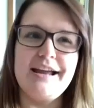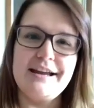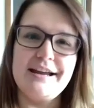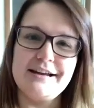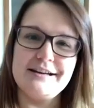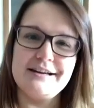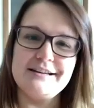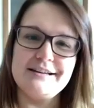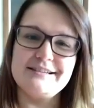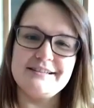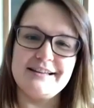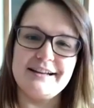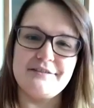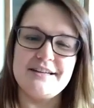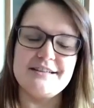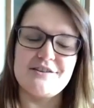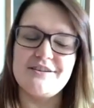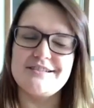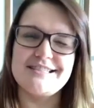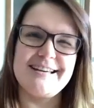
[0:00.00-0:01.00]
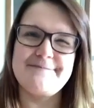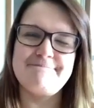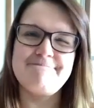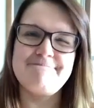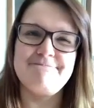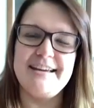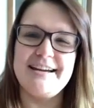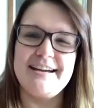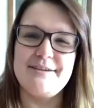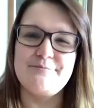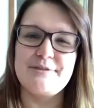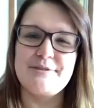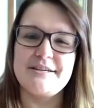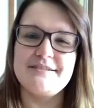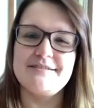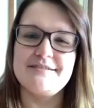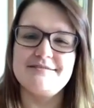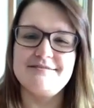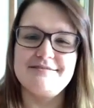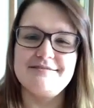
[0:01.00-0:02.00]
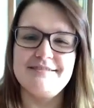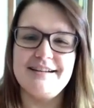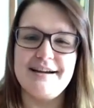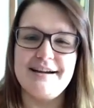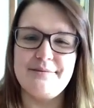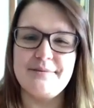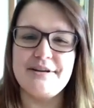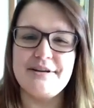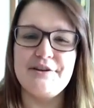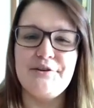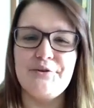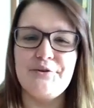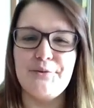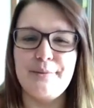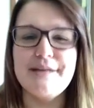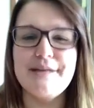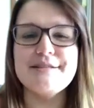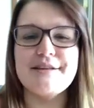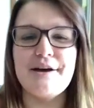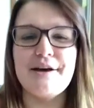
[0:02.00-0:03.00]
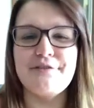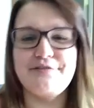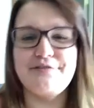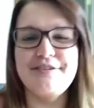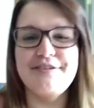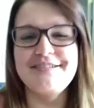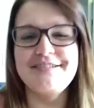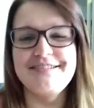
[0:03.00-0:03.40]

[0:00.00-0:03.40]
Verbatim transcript: So I was like, yeah, I'm gonna, I'm gonna yeah. do it myself.